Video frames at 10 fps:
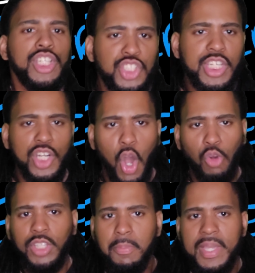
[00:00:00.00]
she could
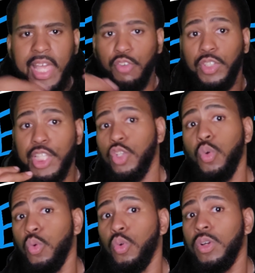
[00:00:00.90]
only be like really
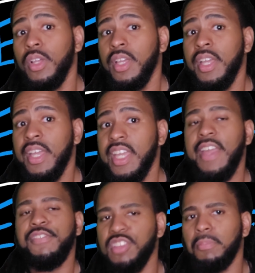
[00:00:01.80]
cool
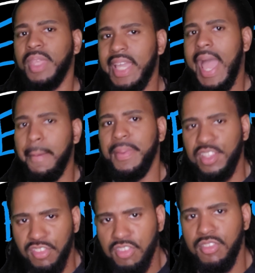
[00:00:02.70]
if something
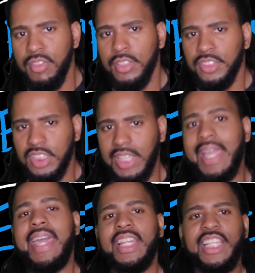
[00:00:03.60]
happens to Diana.